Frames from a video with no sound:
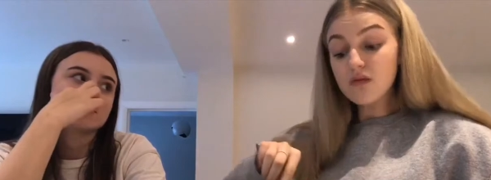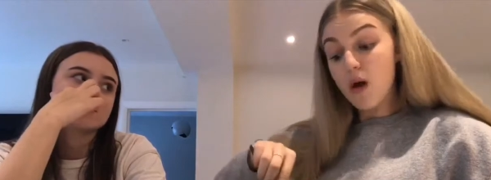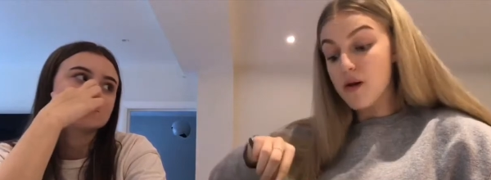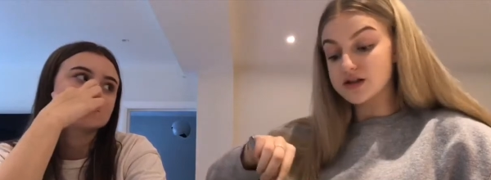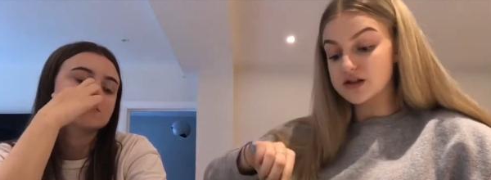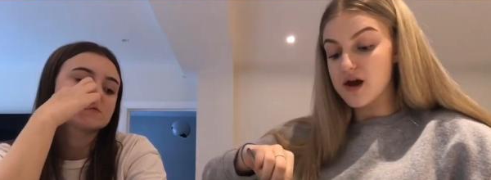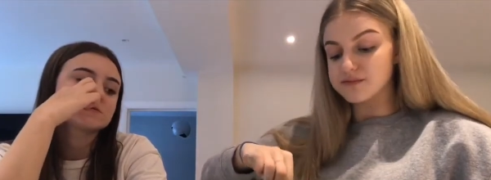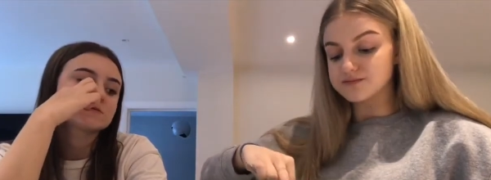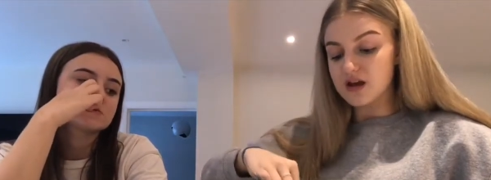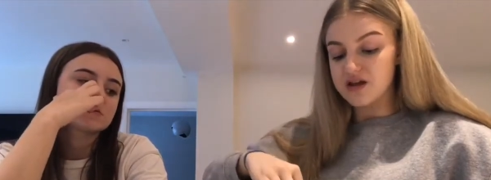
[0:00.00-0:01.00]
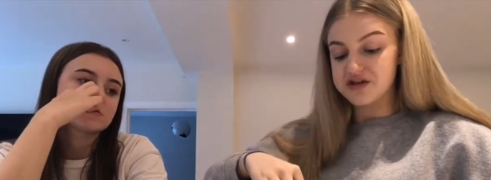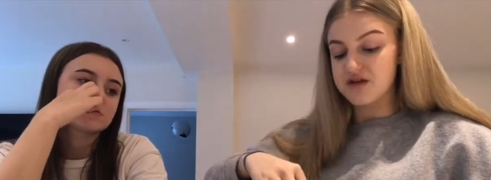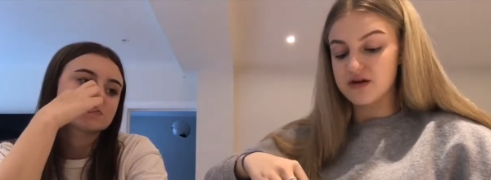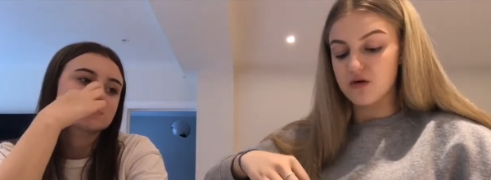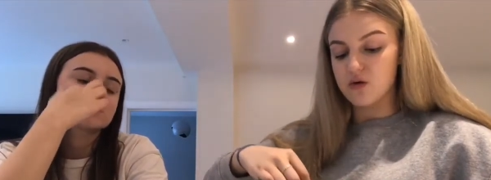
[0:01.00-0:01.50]
Speaker 1: I don't know. I don't know. That
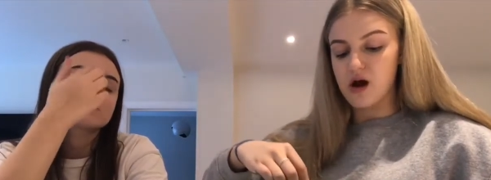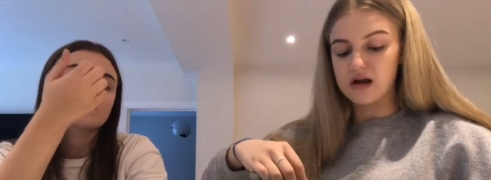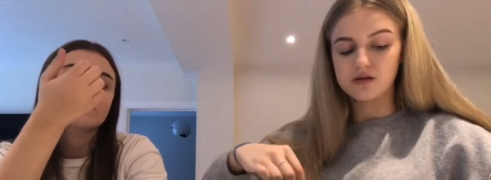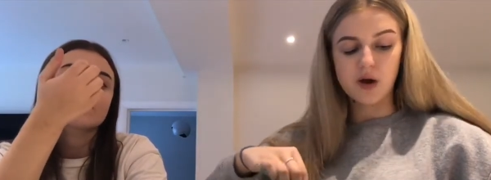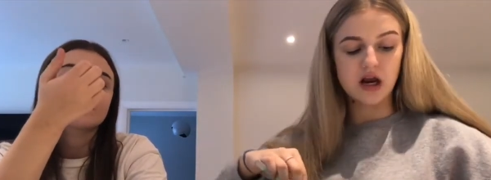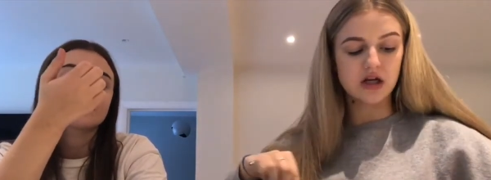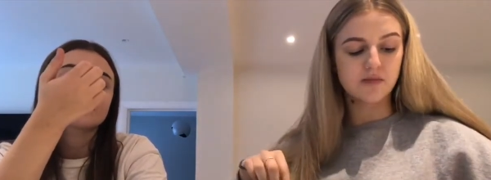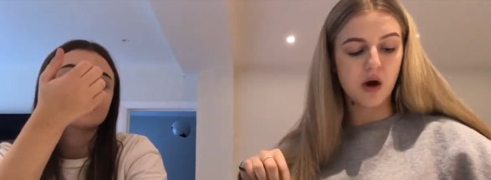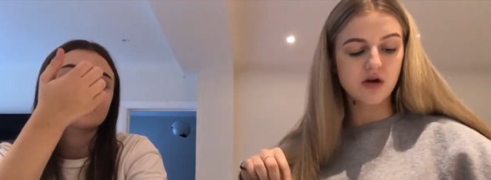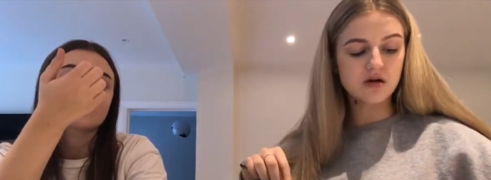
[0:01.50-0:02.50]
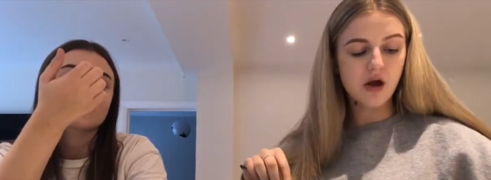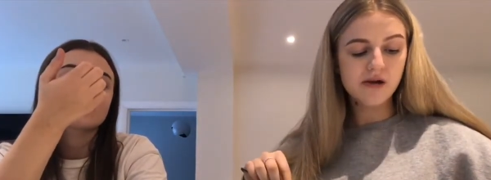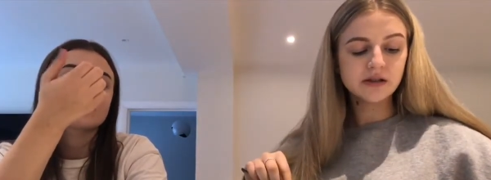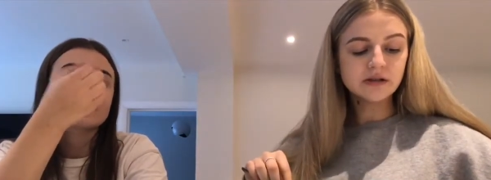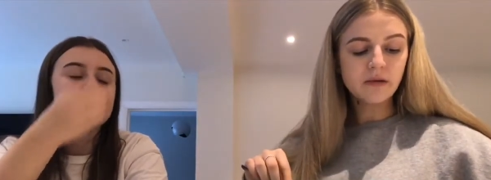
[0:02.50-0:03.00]
theory got quite quickly debunked.
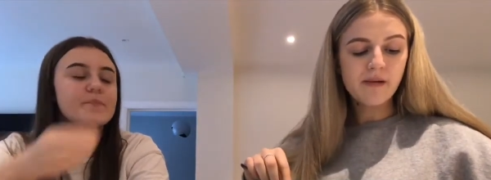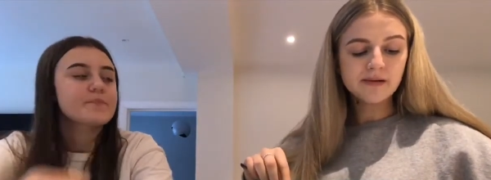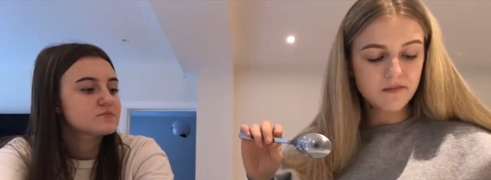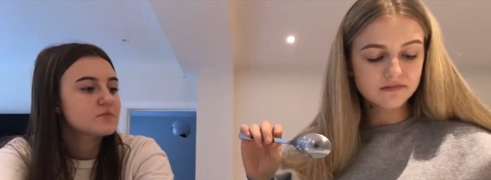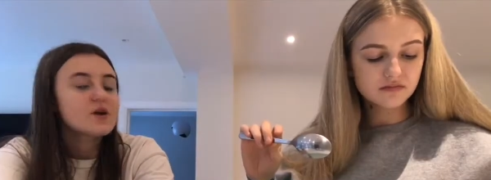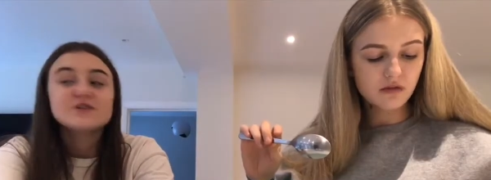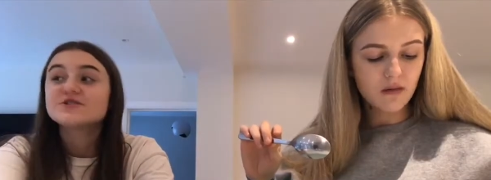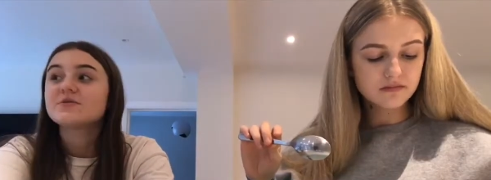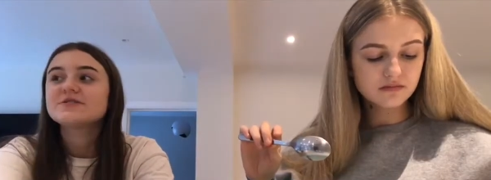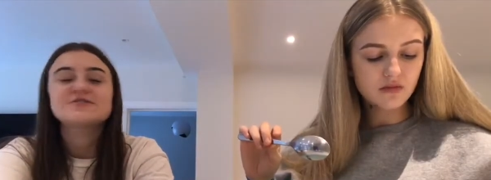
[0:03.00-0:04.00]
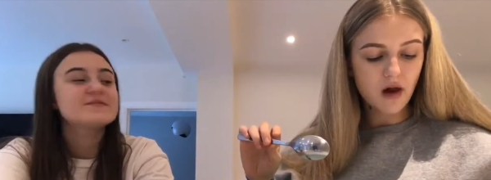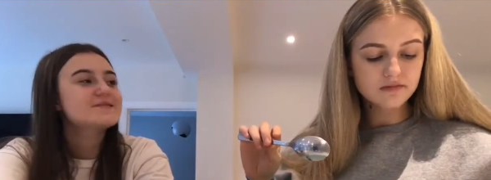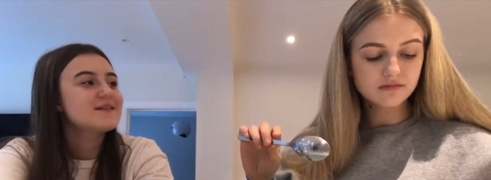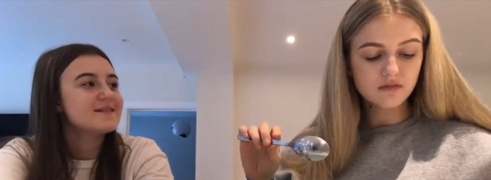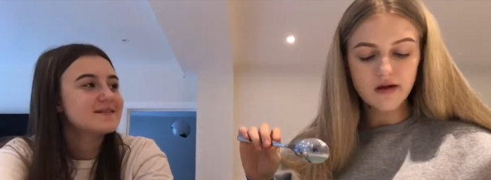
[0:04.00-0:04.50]
Speaker 2: Mm -hmm. Do you know what I should have
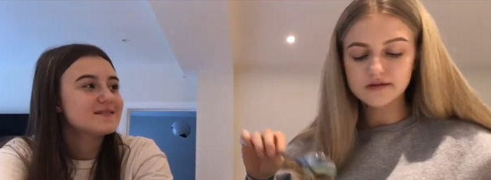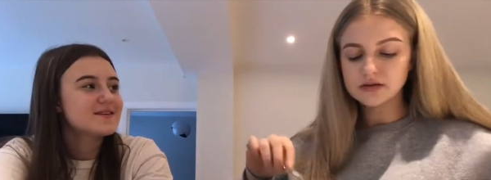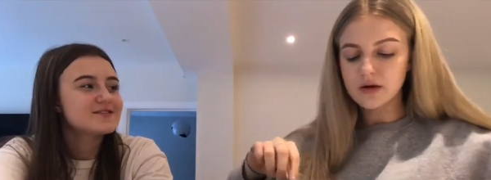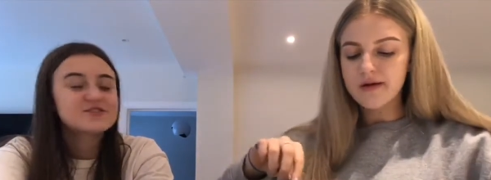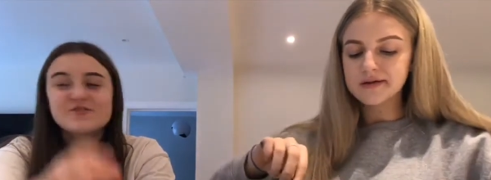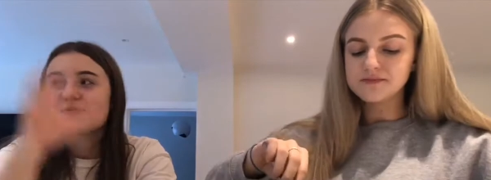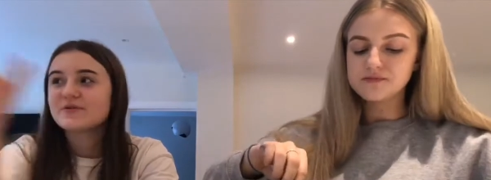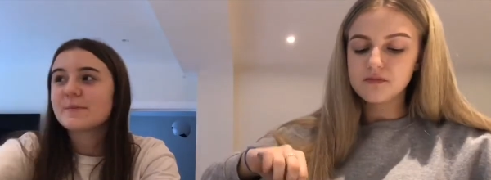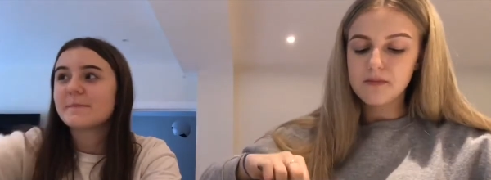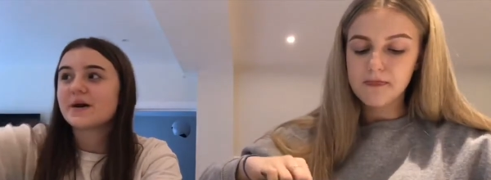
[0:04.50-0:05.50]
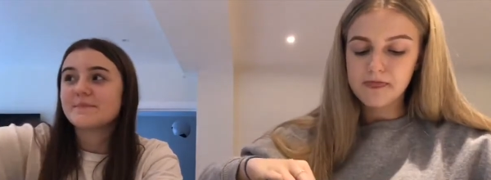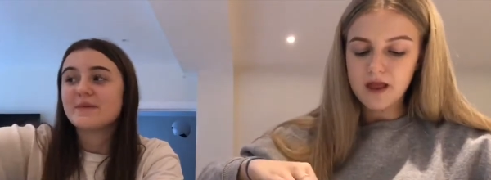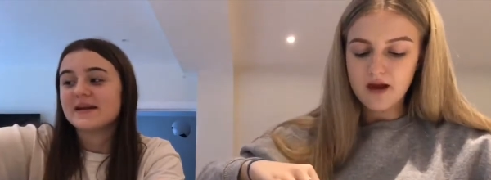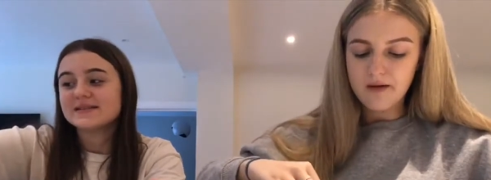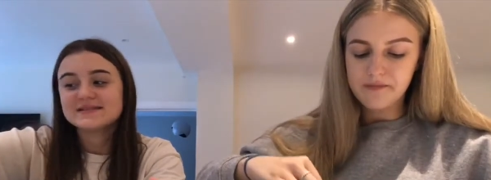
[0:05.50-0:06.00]
done? I should have put my
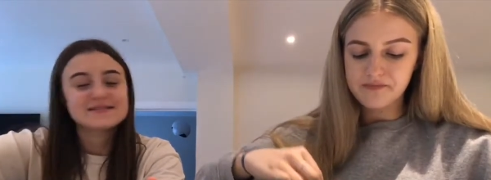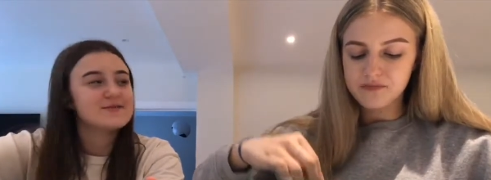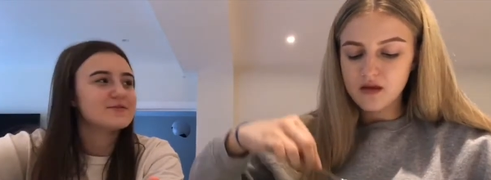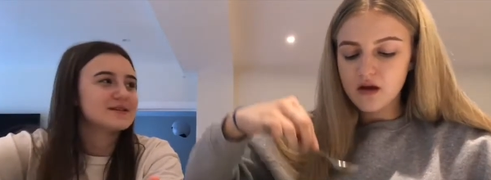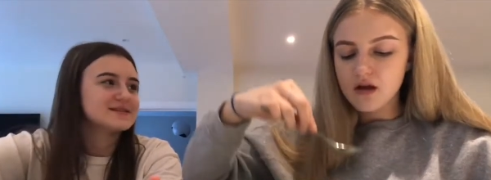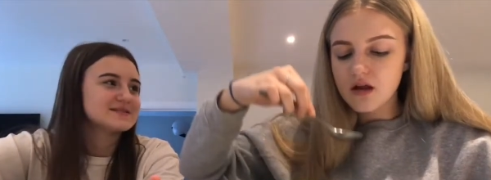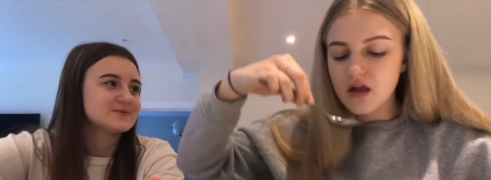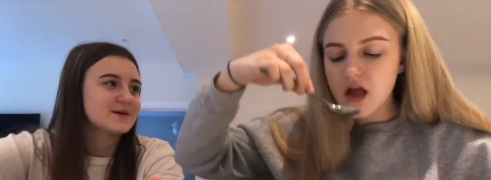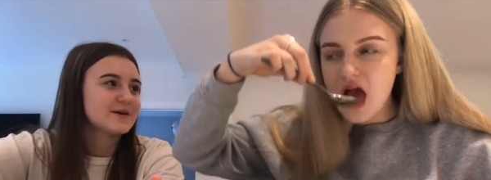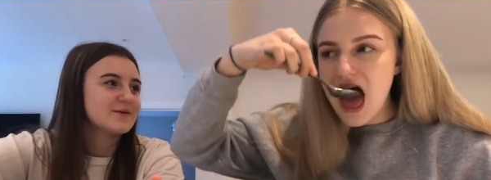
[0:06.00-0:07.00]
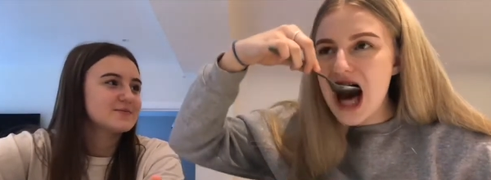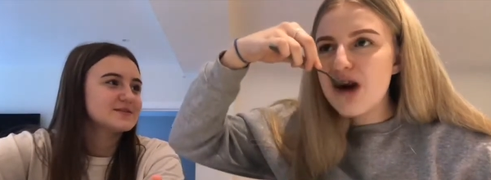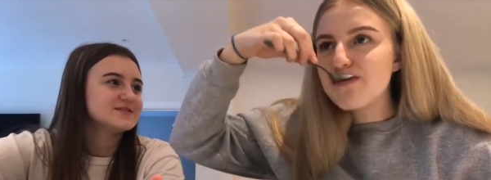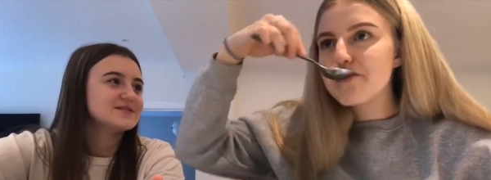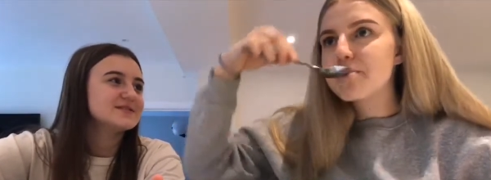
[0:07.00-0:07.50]
mint on this as well with
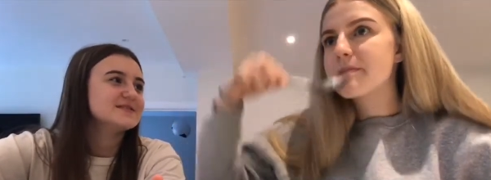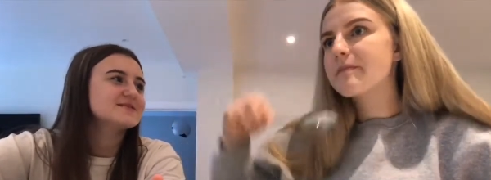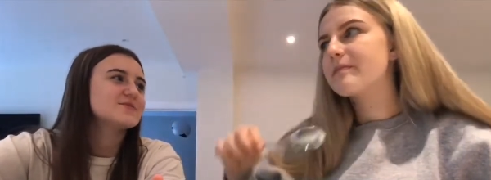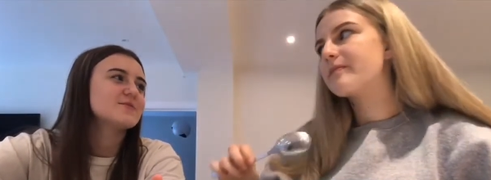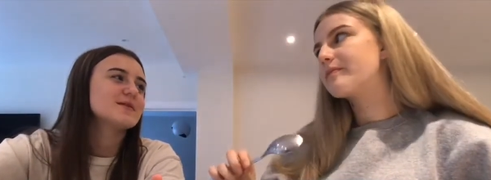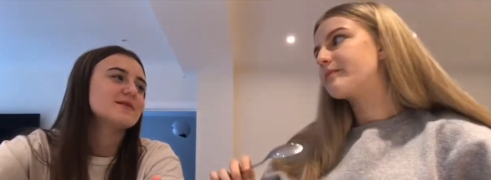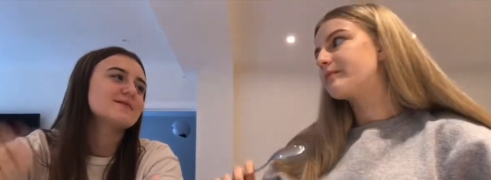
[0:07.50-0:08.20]
the cheese. Oh my